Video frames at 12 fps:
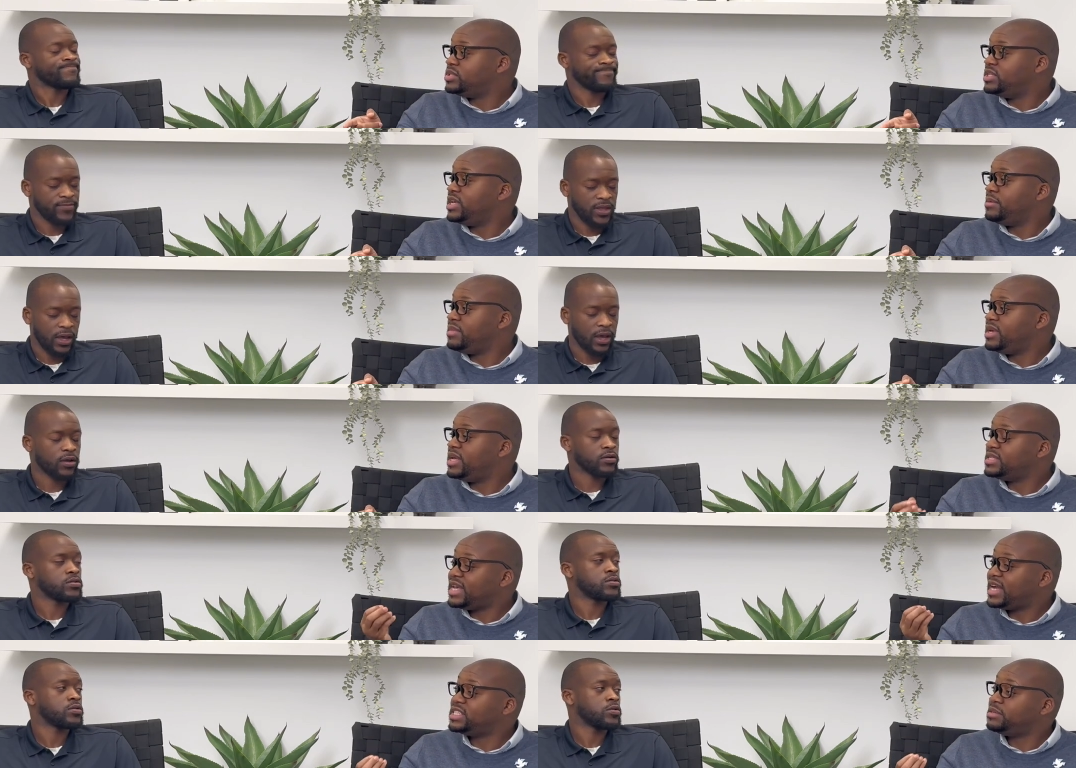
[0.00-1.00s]
Speaker 1: dme yeah. is
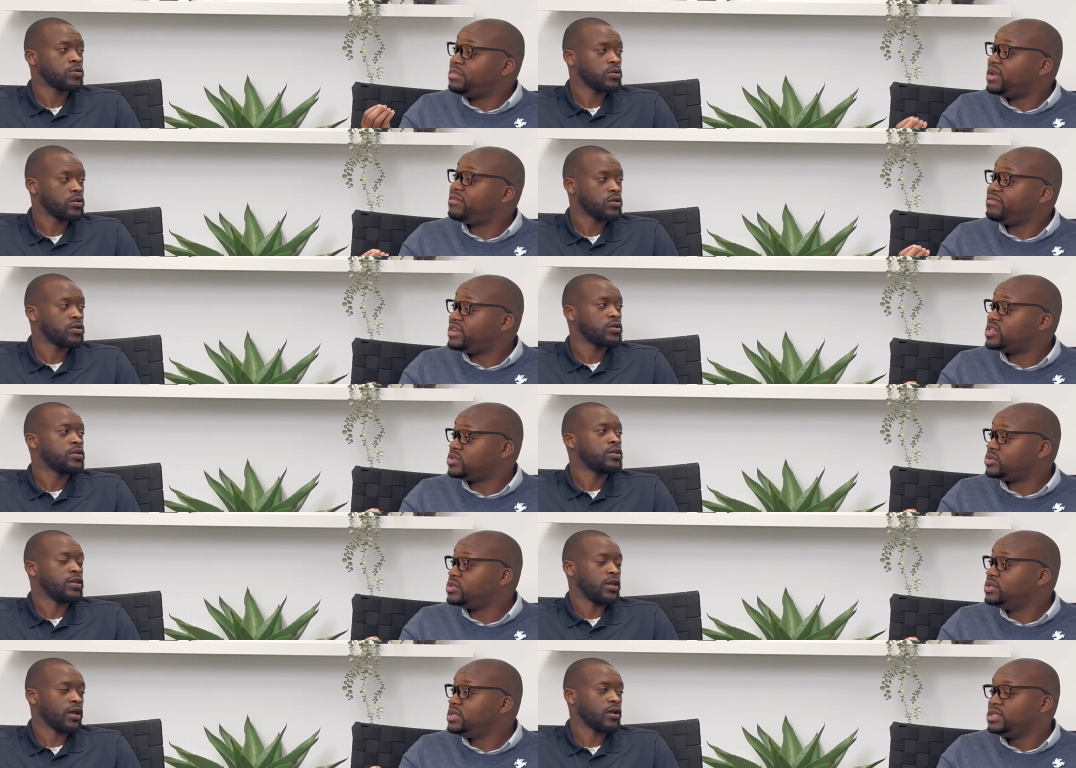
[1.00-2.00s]
actually beneficial
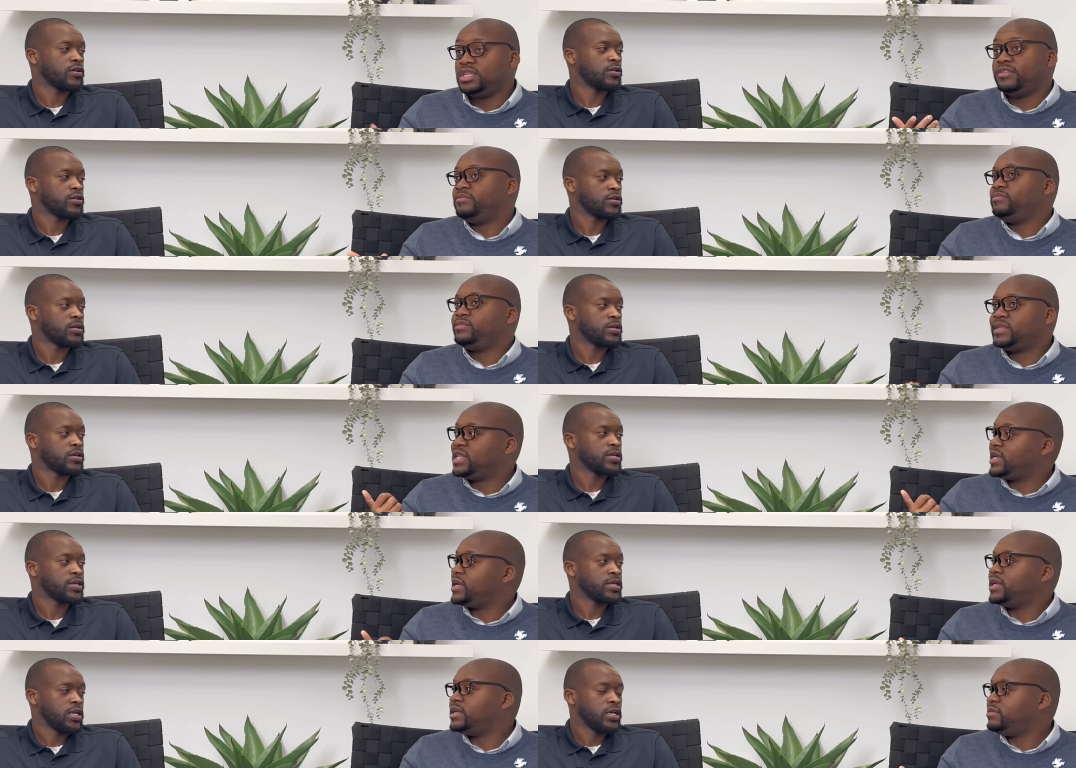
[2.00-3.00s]
yeah. instead of
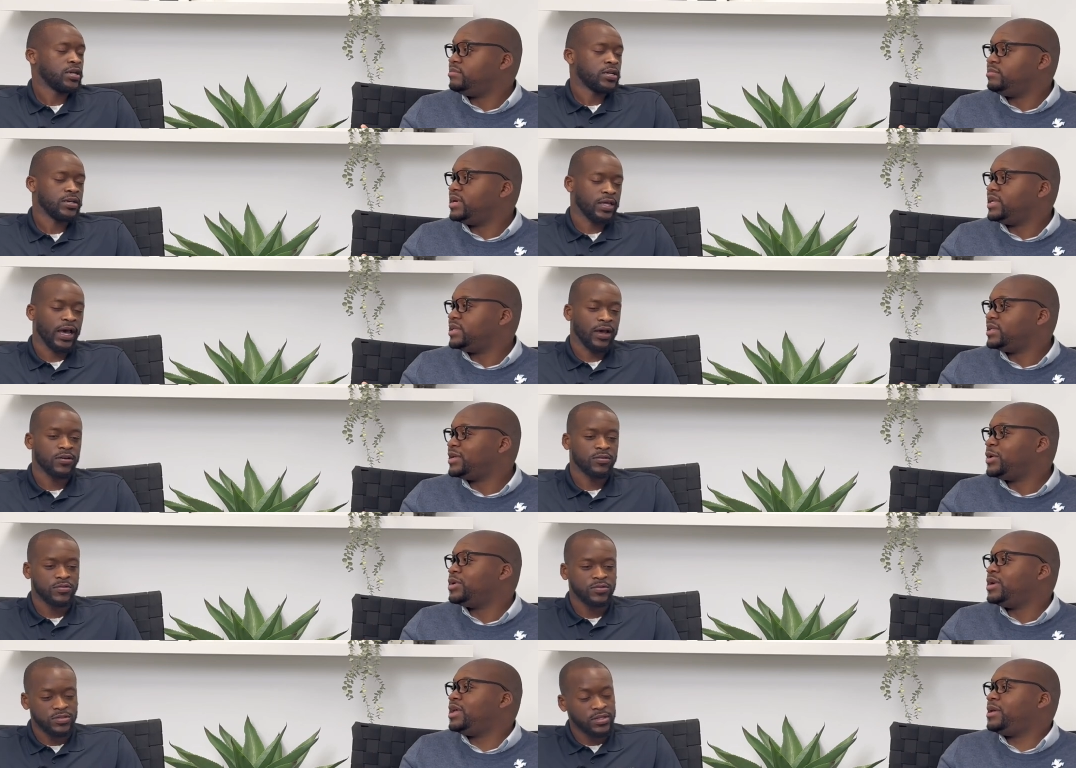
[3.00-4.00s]
clicking a button
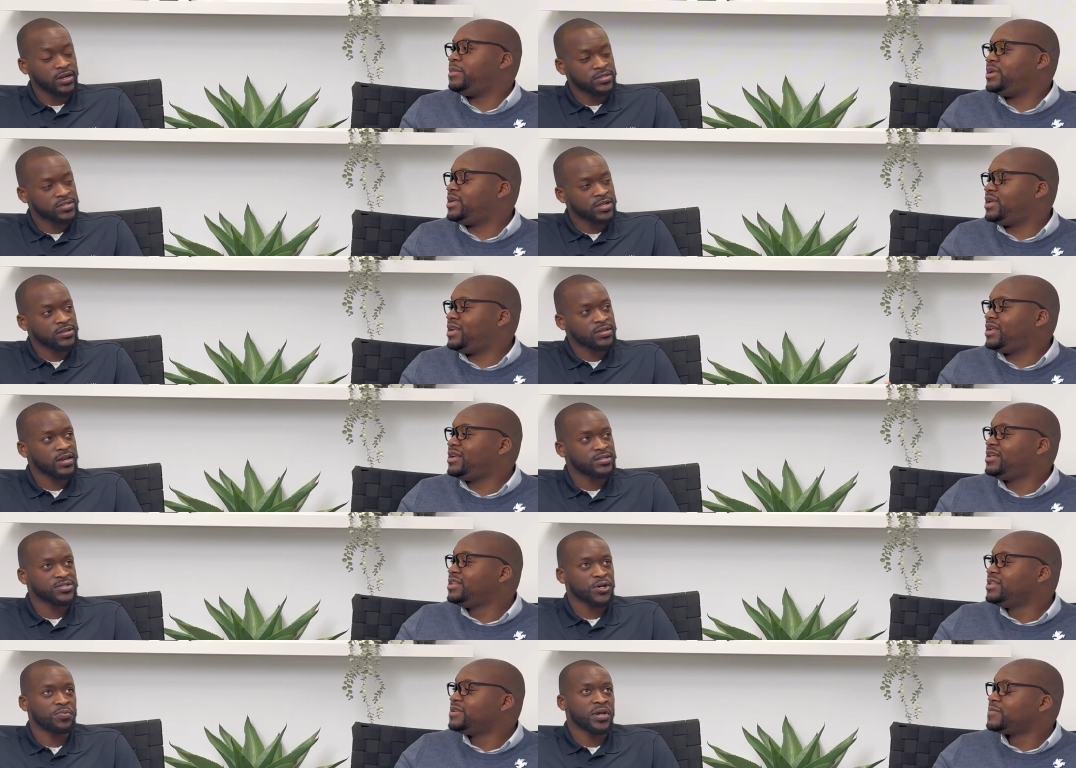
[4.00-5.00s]
yeah.
Speaker 2: there's still there's
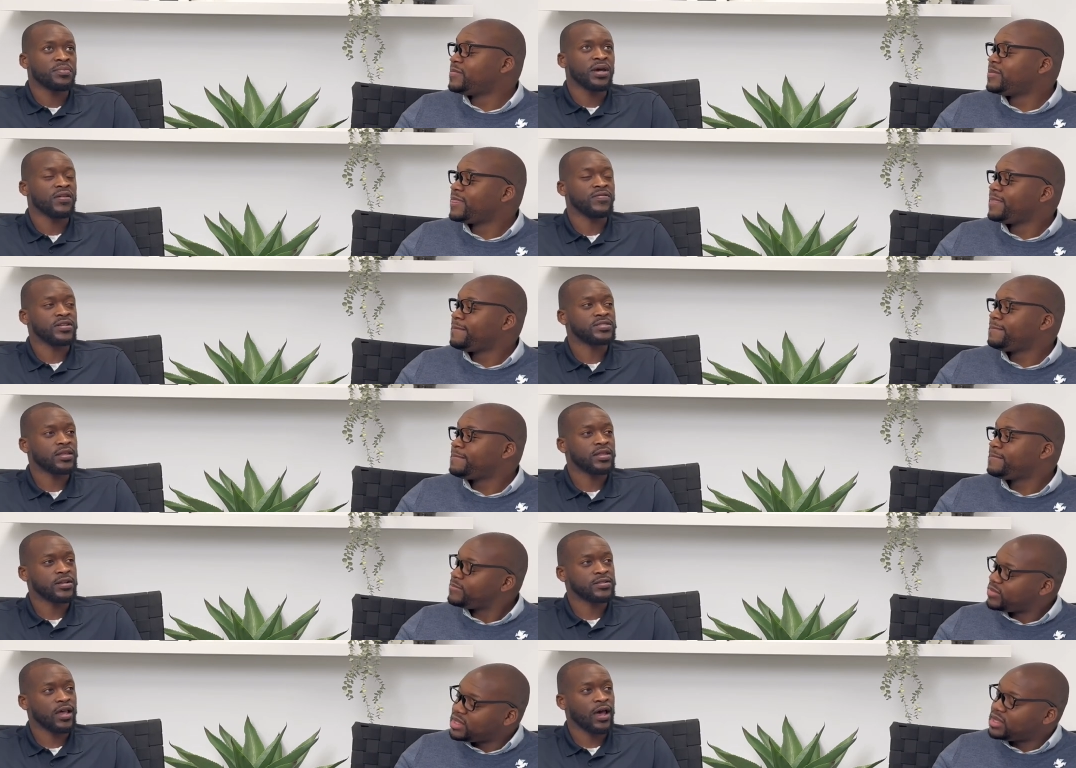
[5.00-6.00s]
still big benefits i
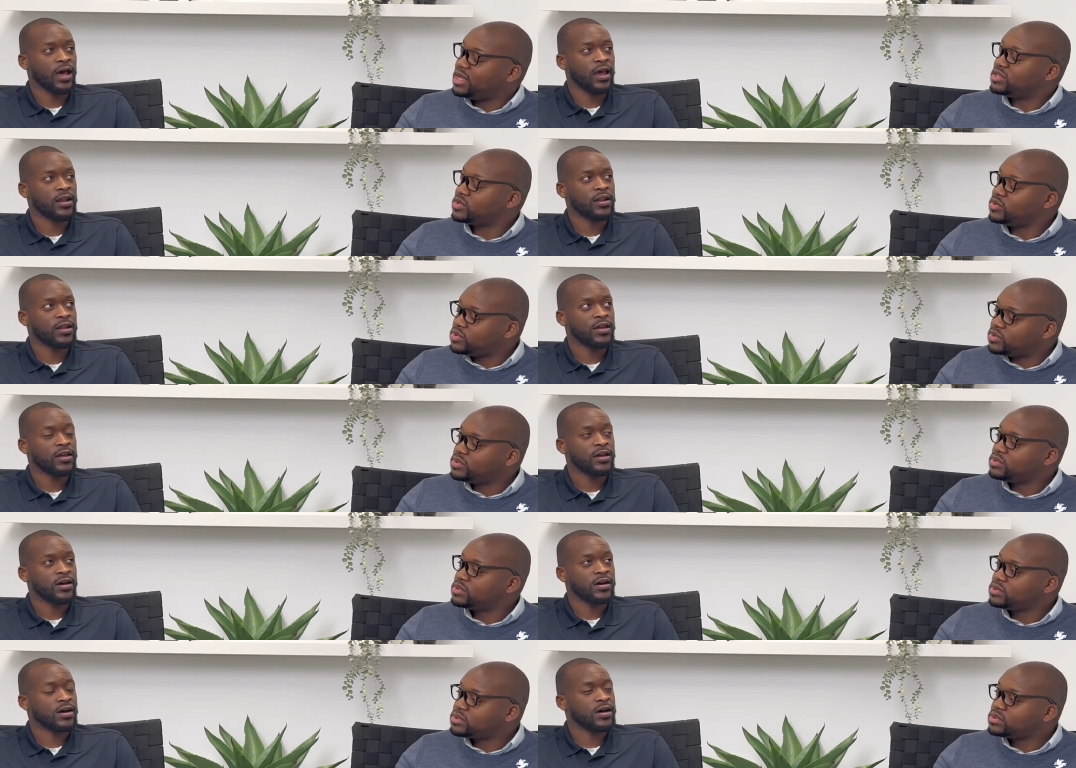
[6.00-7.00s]
think that that's cool
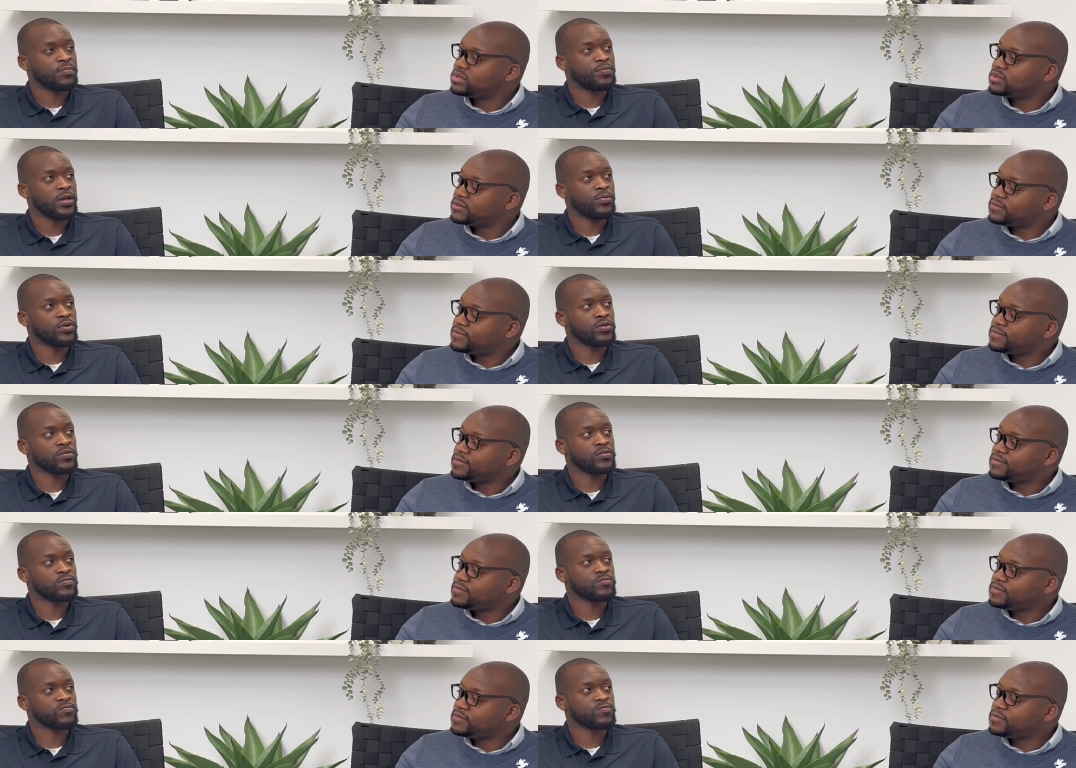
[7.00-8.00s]
um, people
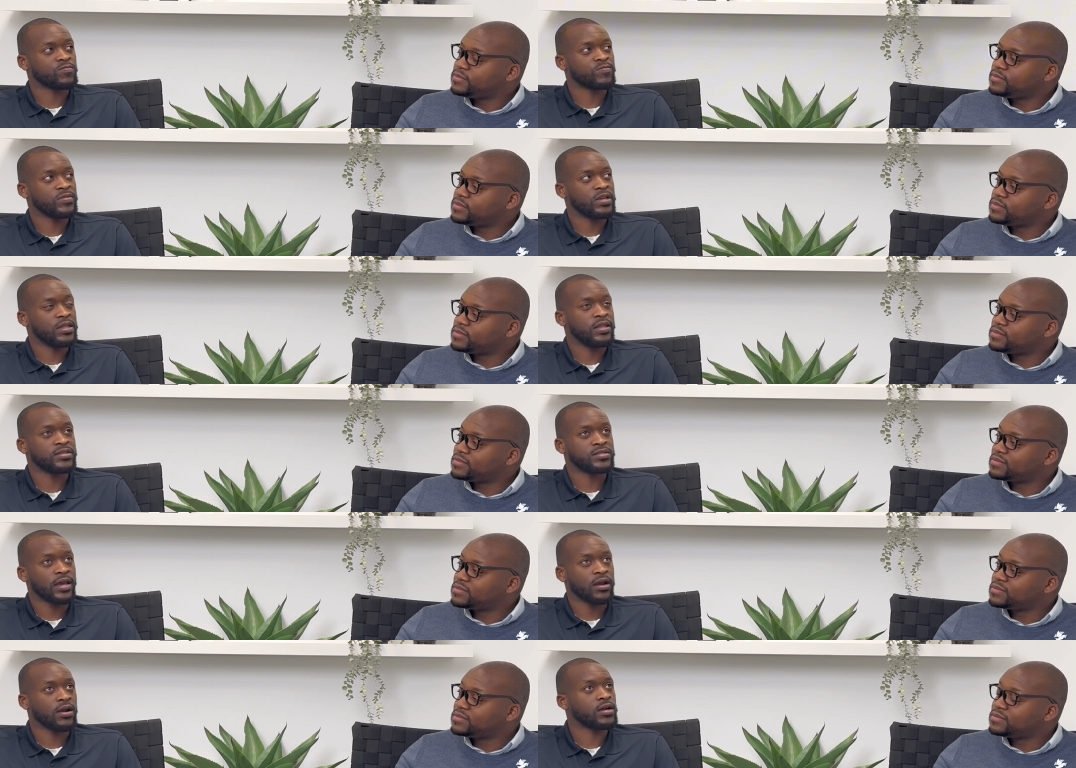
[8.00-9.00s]
in this
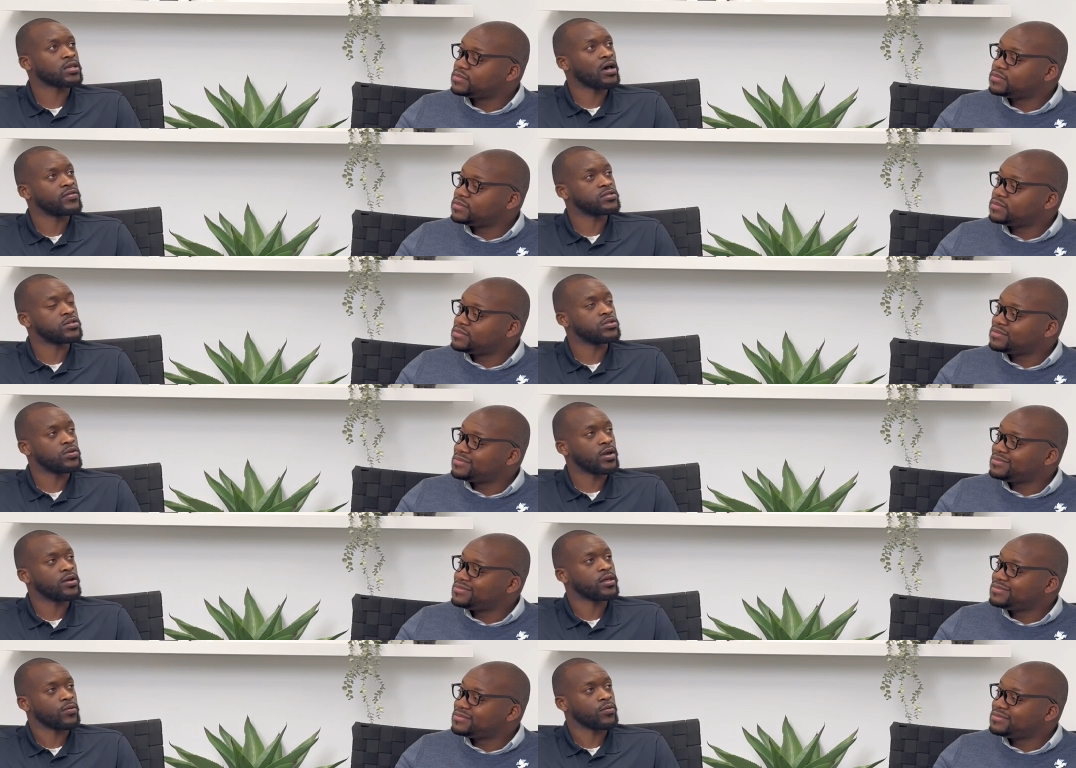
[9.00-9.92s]
era. It's obviously a new era that